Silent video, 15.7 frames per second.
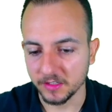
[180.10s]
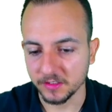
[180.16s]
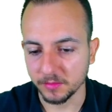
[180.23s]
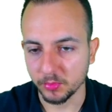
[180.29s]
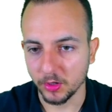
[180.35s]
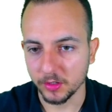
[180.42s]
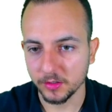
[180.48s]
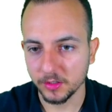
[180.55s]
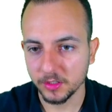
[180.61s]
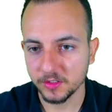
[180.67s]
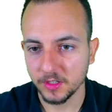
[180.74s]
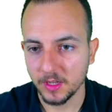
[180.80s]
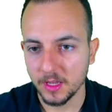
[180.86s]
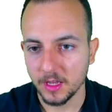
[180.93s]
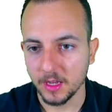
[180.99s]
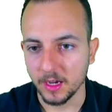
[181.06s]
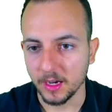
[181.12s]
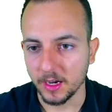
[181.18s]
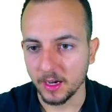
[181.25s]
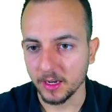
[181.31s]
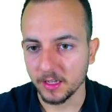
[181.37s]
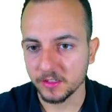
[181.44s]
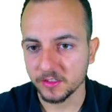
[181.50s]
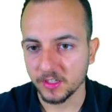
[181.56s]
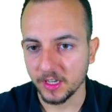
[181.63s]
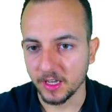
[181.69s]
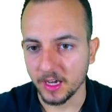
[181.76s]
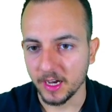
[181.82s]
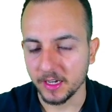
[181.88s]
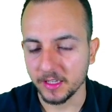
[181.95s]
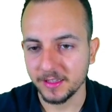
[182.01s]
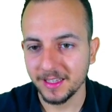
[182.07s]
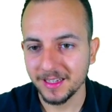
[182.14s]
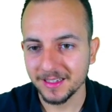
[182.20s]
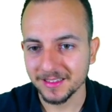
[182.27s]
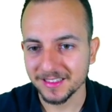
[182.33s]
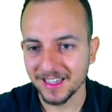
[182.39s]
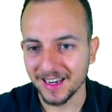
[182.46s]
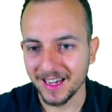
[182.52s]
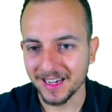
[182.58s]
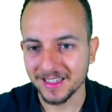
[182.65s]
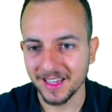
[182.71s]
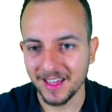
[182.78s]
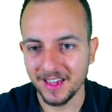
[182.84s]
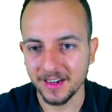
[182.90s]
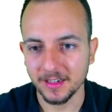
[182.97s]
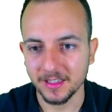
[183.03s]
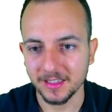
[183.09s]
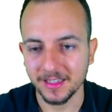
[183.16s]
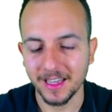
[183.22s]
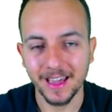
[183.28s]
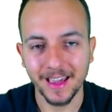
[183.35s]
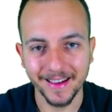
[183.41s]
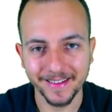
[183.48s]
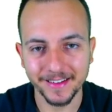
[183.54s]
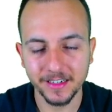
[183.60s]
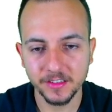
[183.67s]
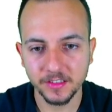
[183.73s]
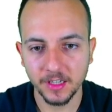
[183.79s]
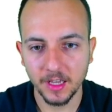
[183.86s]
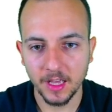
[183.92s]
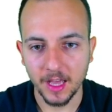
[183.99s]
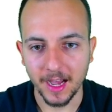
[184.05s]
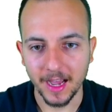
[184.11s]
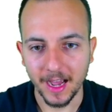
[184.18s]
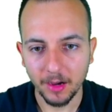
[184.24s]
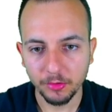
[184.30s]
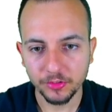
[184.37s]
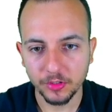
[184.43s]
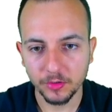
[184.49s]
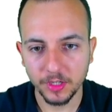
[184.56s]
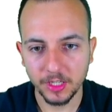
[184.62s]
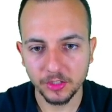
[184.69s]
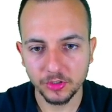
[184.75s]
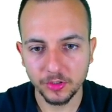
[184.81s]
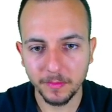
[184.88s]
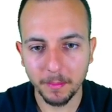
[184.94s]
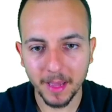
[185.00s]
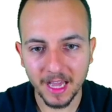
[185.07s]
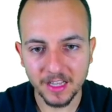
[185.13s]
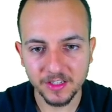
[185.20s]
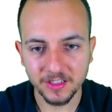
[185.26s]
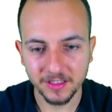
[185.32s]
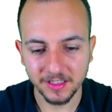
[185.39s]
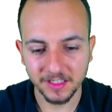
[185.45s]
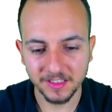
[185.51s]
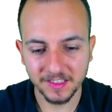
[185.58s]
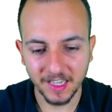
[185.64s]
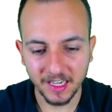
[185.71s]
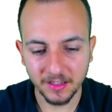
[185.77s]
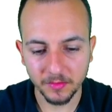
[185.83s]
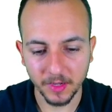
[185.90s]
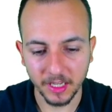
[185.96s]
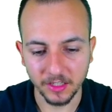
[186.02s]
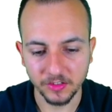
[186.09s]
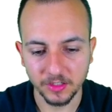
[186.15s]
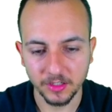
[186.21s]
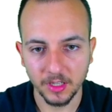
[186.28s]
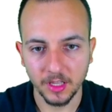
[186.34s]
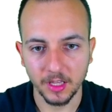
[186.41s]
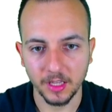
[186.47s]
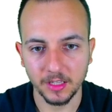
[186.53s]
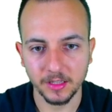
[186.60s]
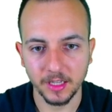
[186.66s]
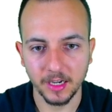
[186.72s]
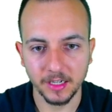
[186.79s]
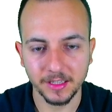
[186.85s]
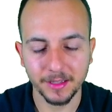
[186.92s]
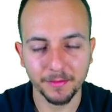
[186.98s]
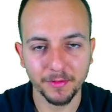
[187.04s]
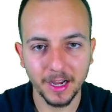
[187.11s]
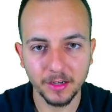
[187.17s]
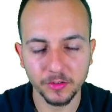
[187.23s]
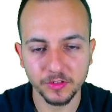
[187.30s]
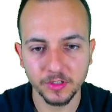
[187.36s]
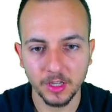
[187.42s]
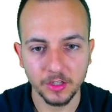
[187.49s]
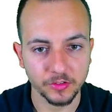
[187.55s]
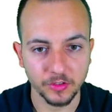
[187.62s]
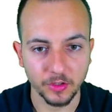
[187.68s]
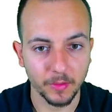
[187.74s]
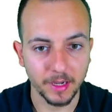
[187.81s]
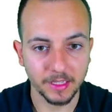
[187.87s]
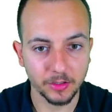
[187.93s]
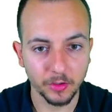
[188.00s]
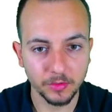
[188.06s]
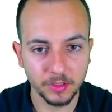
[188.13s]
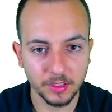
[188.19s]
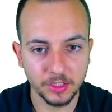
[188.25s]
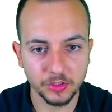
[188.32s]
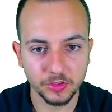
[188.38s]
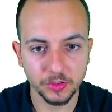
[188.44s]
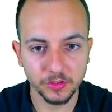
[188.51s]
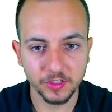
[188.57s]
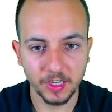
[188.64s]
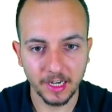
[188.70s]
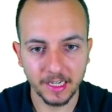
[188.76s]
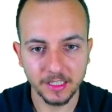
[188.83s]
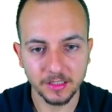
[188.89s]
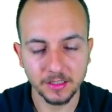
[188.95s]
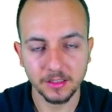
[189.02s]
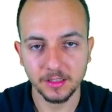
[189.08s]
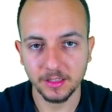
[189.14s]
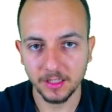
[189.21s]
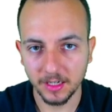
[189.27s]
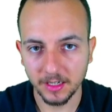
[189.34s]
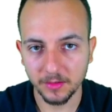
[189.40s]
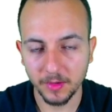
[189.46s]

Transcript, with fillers: the products, uh, let's say I didn't select here the headers, I also need to match the second range in the, in the values. So I don't need to select the